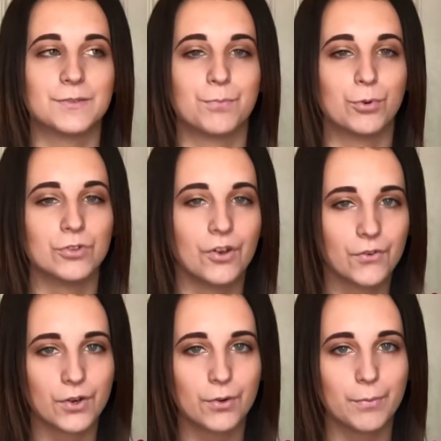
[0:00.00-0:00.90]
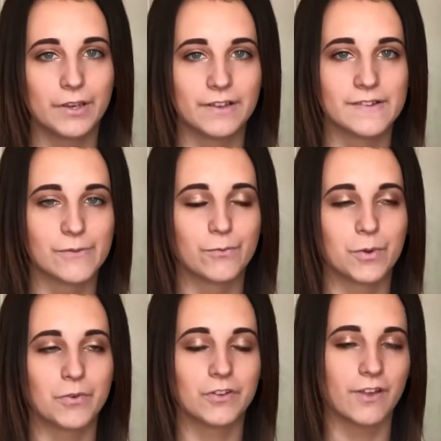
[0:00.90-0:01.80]
to pull over because we
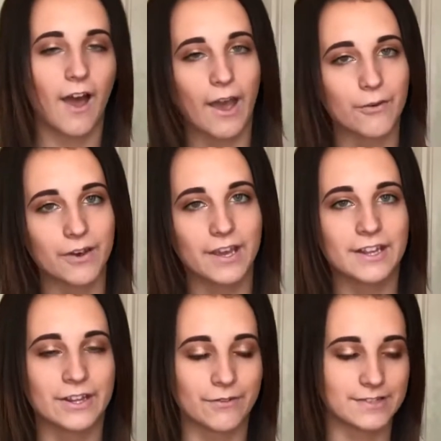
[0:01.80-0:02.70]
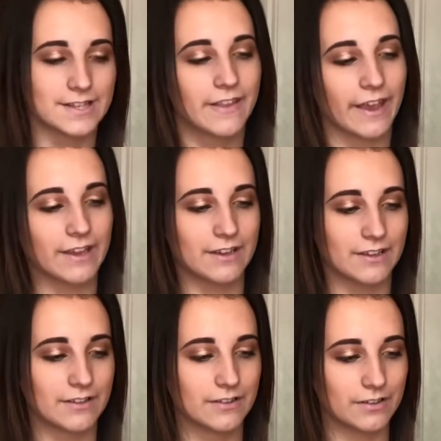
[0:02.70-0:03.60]
were on the highway and there wasn't like
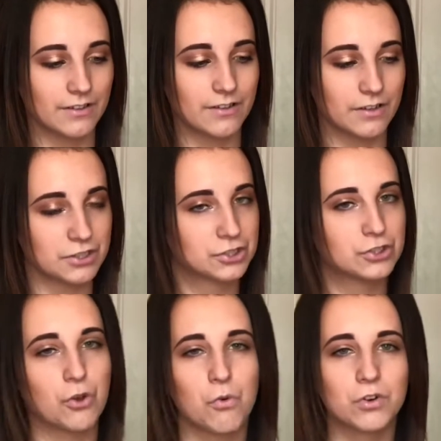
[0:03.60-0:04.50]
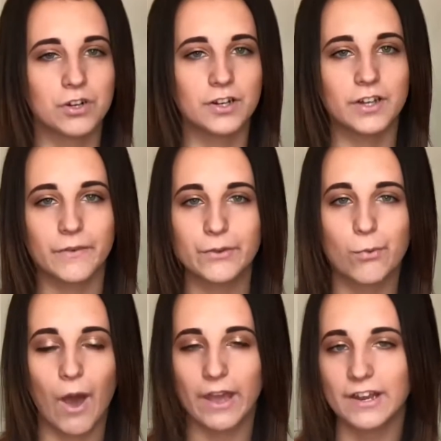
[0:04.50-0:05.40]
a shoulder that was
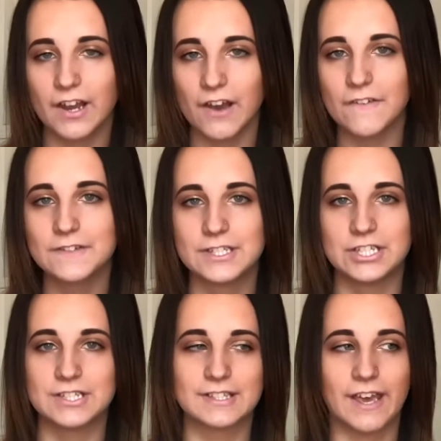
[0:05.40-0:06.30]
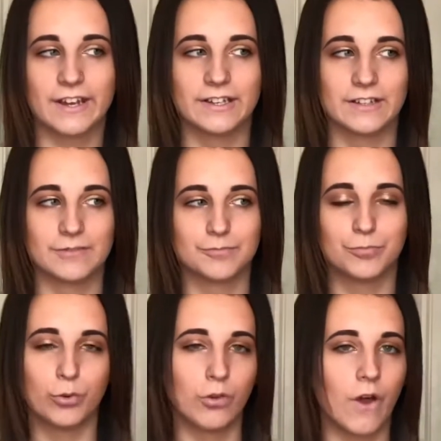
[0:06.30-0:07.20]
wide enough to just kind of
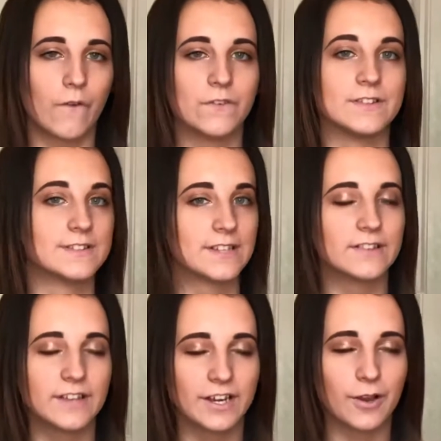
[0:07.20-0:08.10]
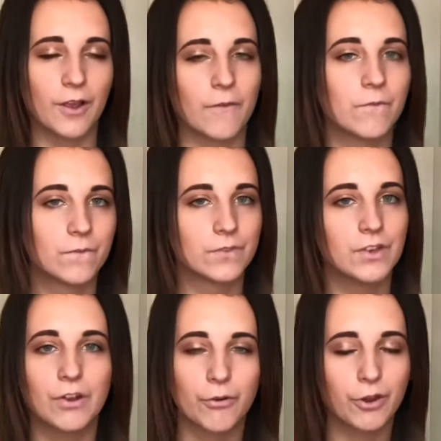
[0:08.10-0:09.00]
pull off and sit there, if
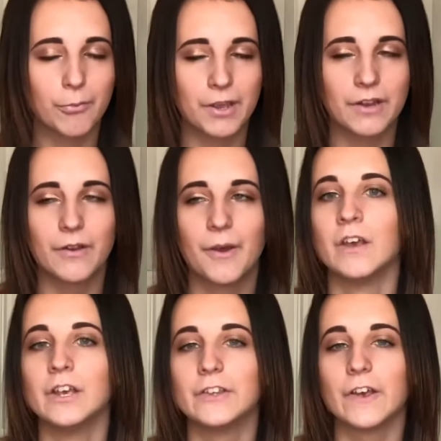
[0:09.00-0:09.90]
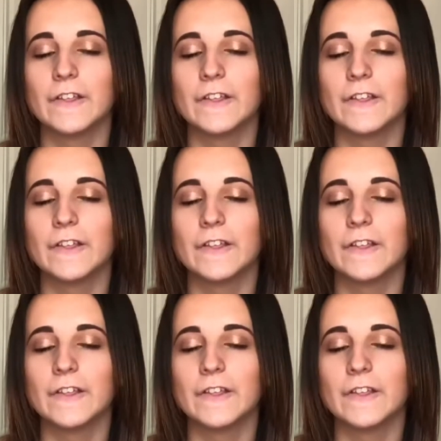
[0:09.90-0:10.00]
you know what I mean. So